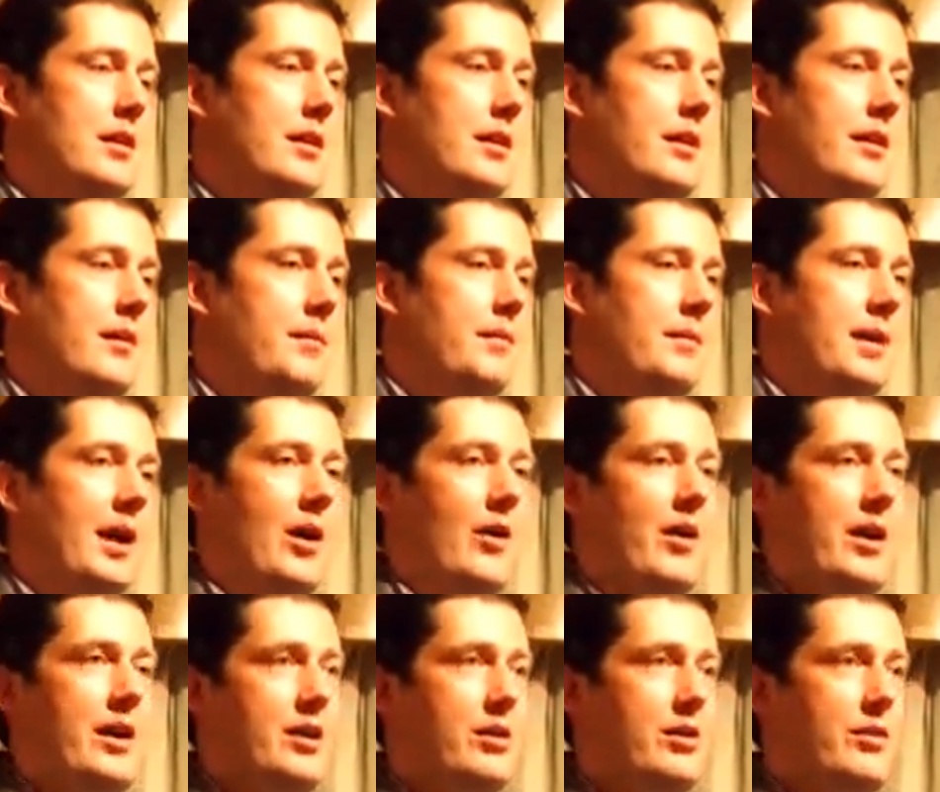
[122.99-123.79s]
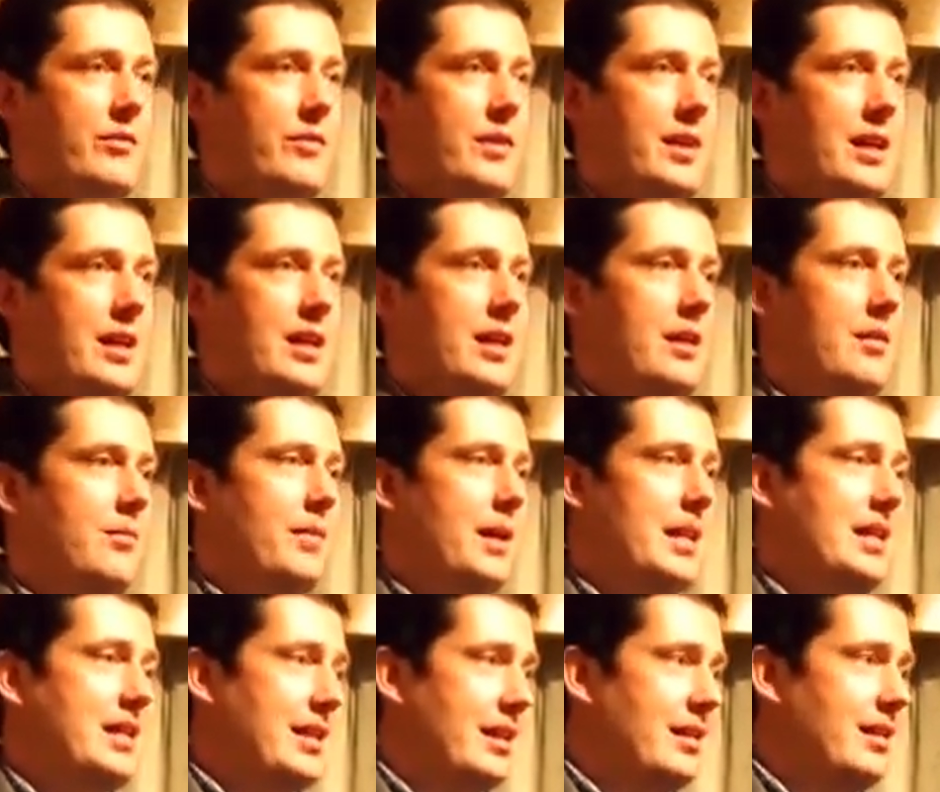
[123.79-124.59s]
Now intervene
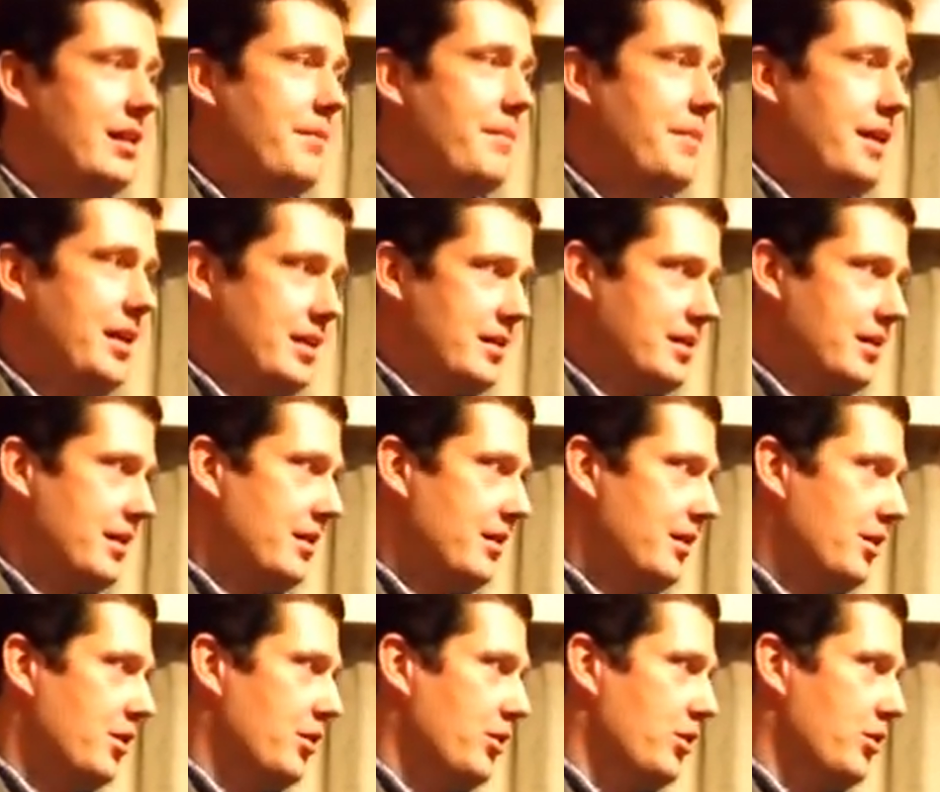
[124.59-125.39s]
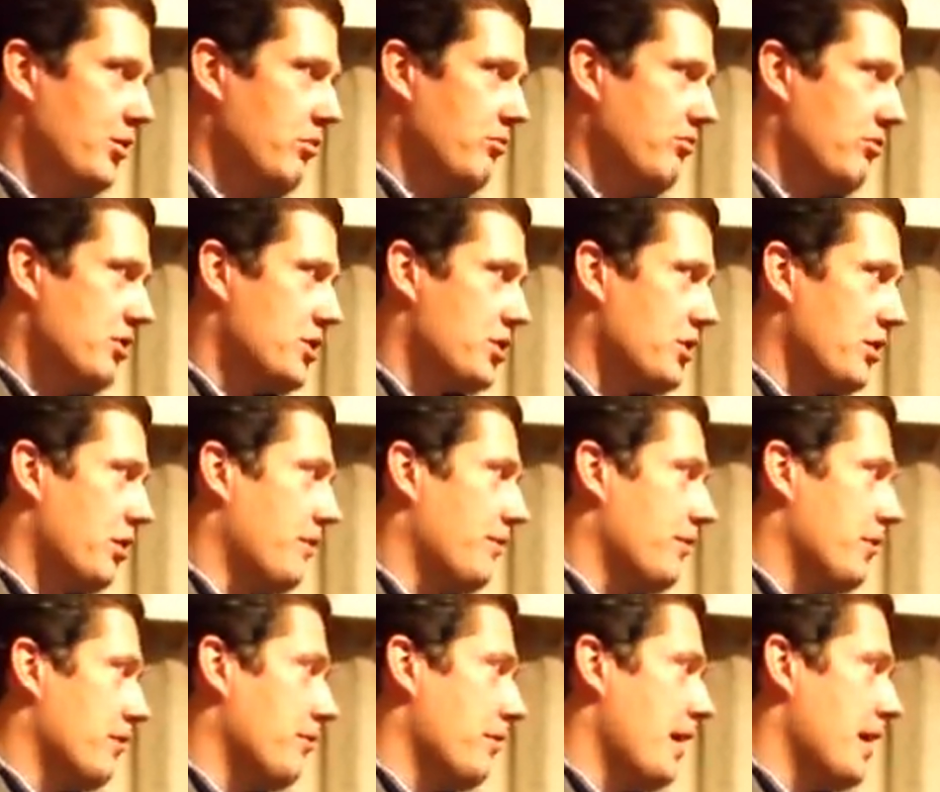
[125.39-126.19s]
basically means that you
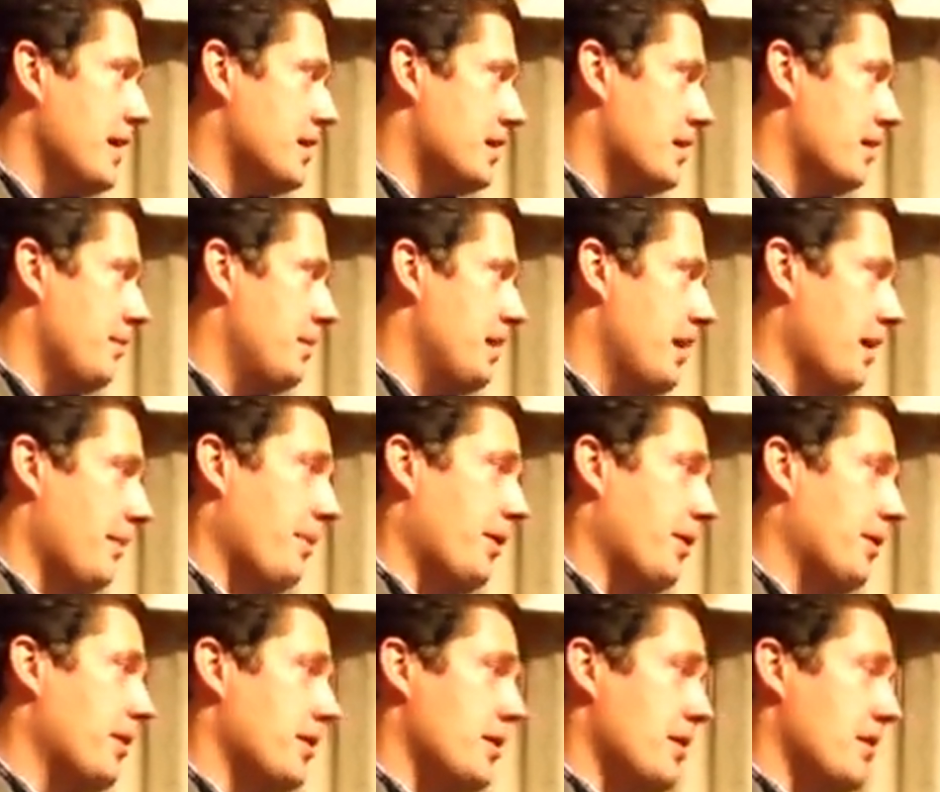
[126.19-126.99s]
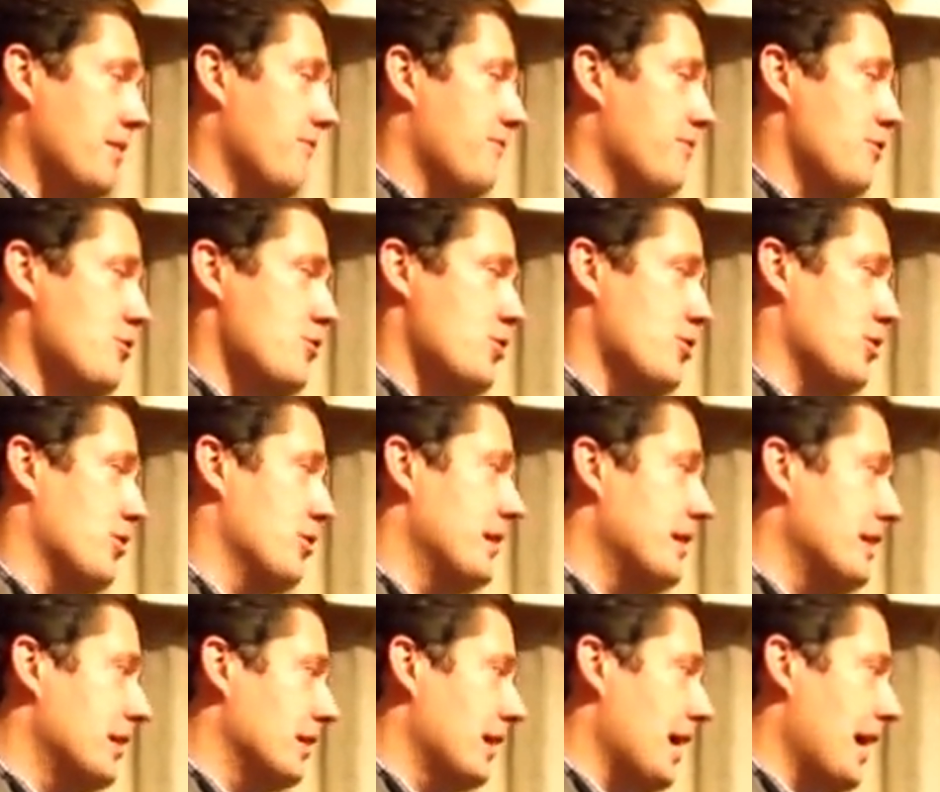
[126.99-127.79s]
reserve your right to be a party in future
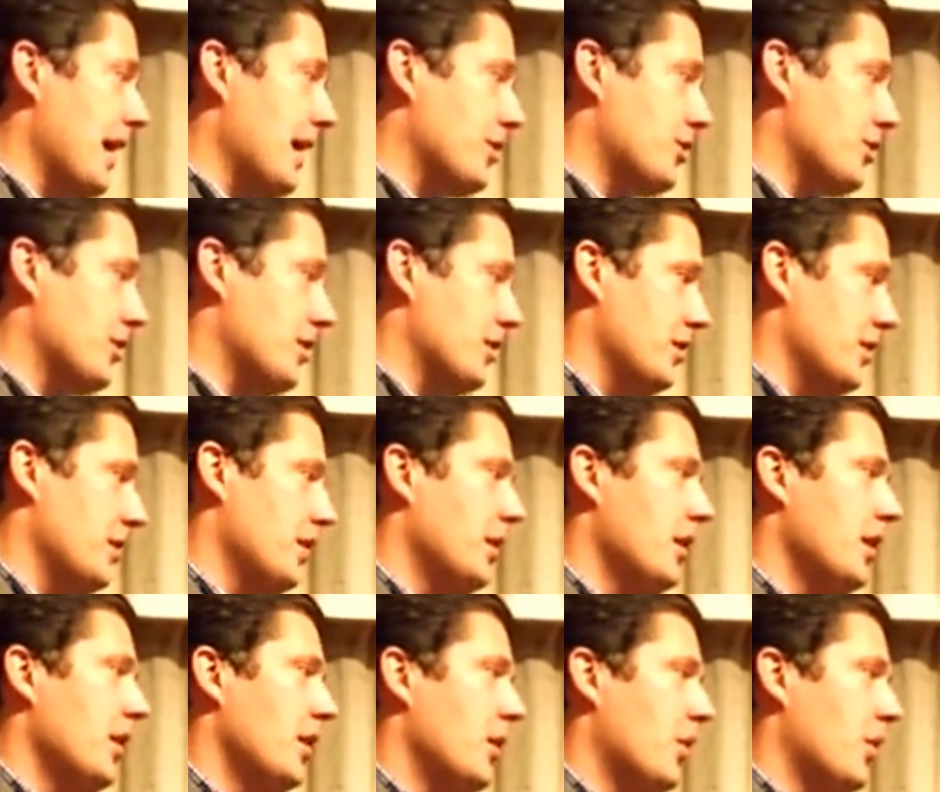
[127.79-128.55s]
legal action,